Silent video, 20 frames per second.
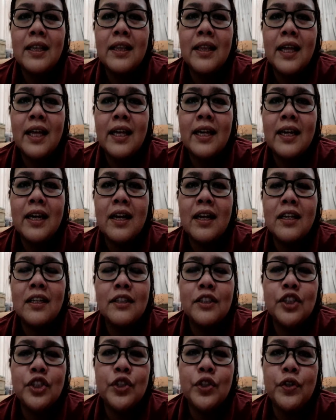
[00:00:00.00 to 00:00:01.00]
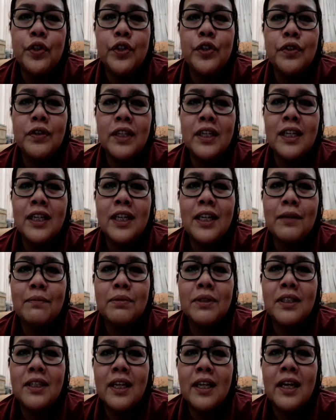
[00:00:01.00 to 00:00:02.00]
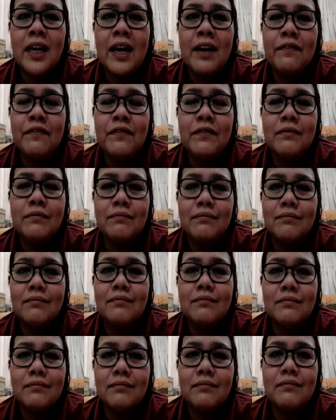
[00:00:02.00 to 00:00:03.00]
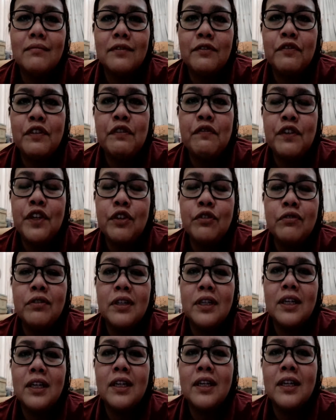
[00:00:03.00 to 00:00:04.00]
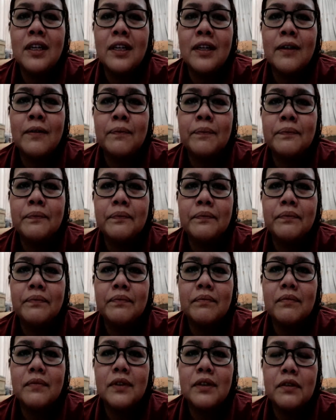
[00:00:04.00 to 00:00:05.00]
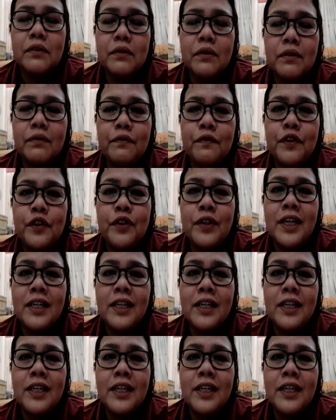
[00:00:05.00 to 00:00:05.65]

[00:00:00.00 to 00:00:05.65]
Then I'll show you the clips that I've reviewed a few